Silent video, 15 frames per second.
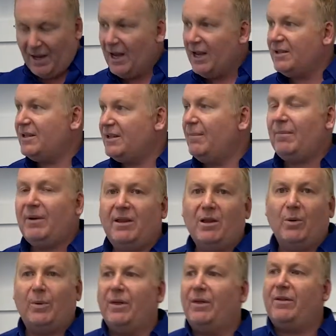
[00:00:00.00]
is simply the
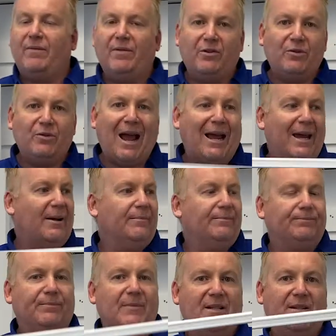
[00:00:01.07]
width of the track
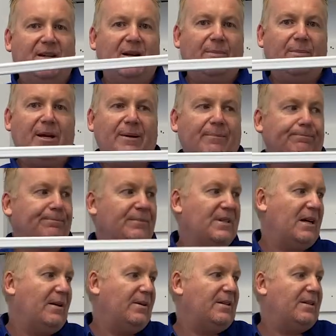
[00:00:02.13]
that's going to be.
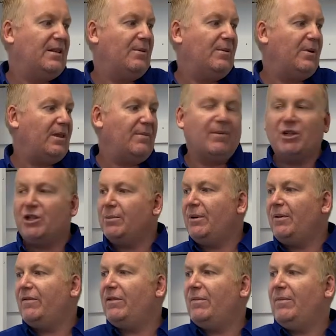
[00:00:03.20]
So it's the width
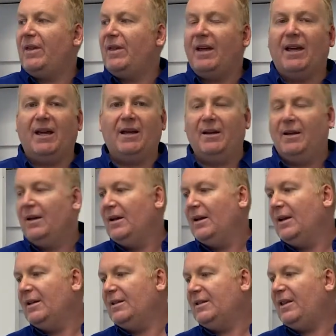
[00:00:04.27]
measurement from there
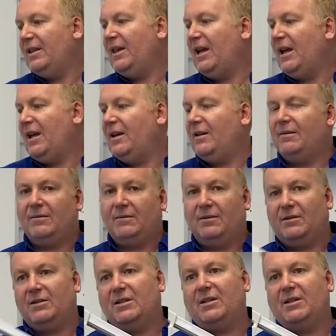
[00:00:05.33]
to there,
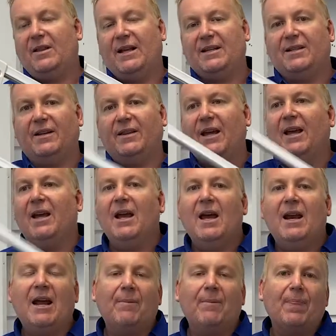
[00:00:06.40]
just that side there.
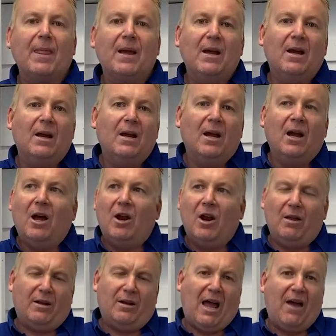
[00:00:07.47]
Now, I'm
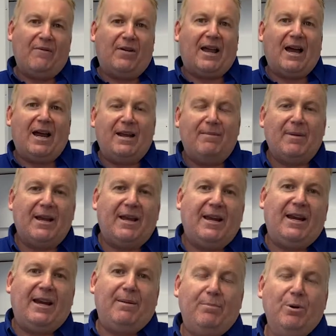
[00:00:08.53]
not advocating making
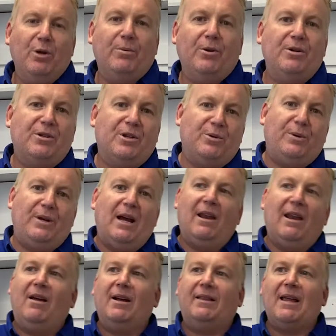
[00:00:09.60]
any boo-boos because we don't
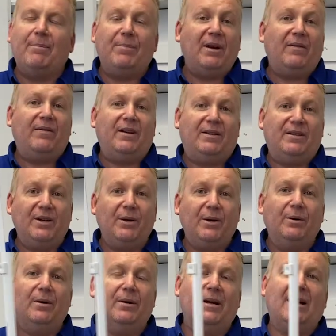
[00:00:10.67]
like that, but if you do,
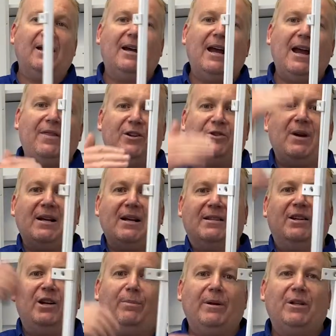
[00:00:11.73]
and the track's a
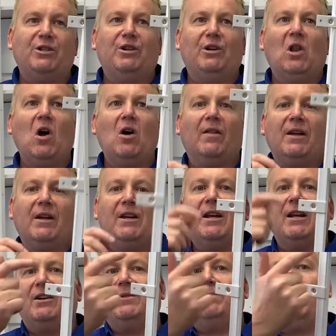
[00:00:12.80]
little bit too long, then you can
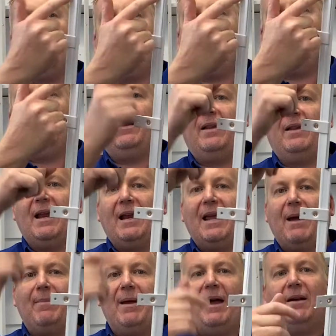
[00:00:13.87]
just pop that little end
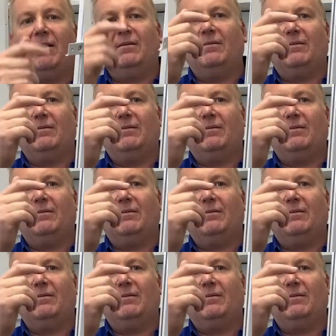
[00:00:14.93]
cap out,